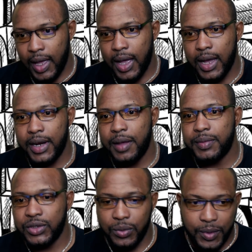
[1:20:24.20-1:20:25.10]
And them
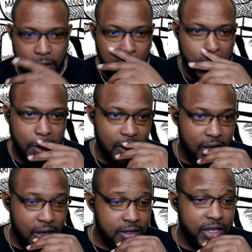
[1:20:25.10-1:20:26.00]
something there.
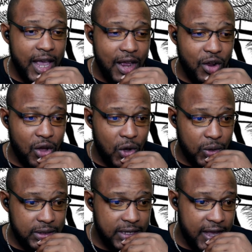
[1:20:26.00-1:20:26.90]
So you know,
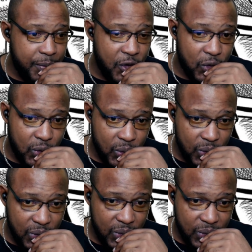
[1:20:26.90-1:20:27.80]
CMU.
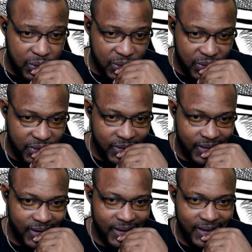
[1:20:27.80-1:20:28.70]

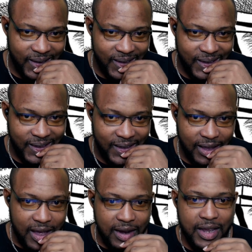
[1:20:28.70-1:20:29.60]

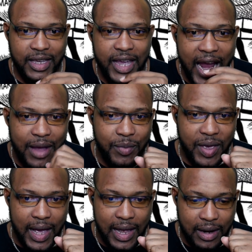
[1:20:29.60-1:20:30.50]
The
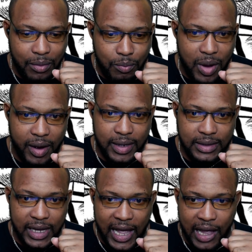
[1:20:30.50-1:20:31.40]
Caribbean
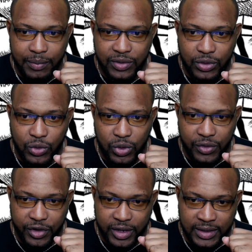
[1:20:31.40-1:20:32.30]
Maritime
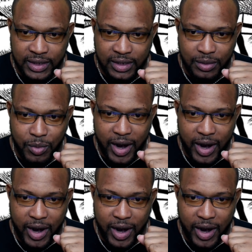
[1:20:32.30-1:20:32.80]
University.